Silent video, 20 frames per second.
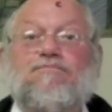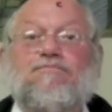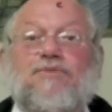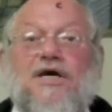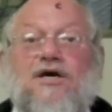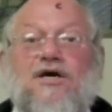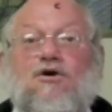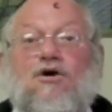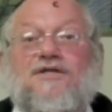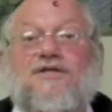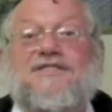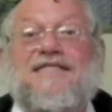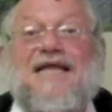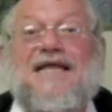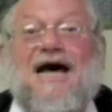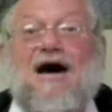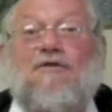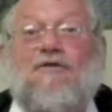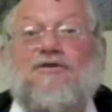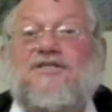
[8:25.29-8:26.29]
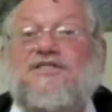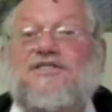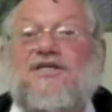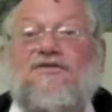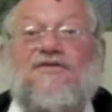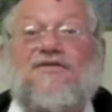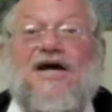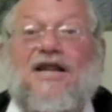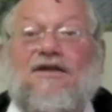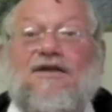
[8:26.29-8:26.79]
because now it's
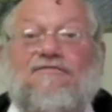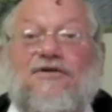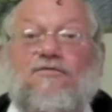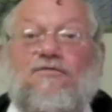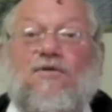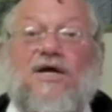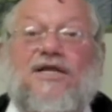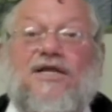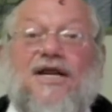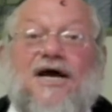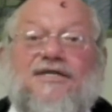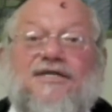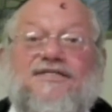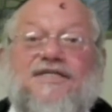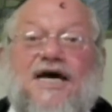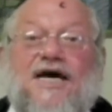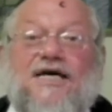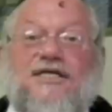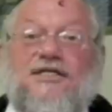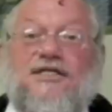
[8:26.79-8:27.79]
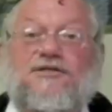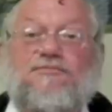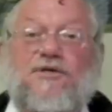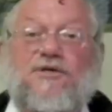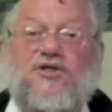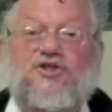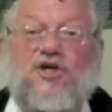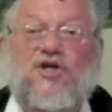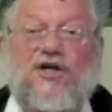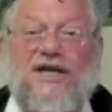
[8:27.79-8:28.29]
irrelevant whether I say the
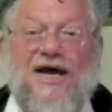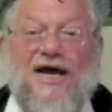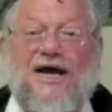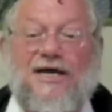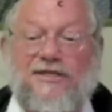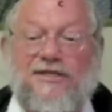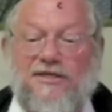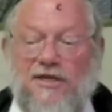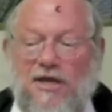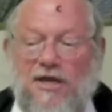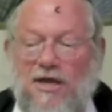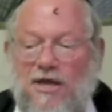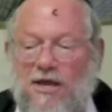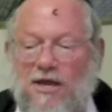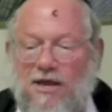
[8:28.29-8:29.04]
speech or not.